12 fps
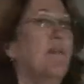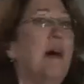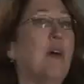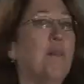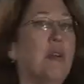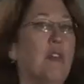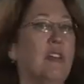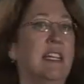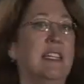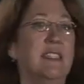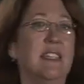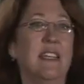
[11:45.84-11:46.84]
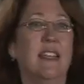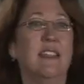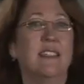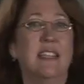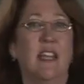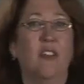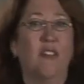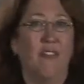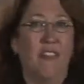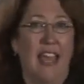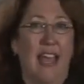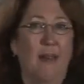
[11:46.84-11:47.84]
the milk proteins in the center
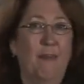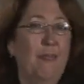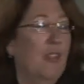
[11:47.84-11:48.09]
of that.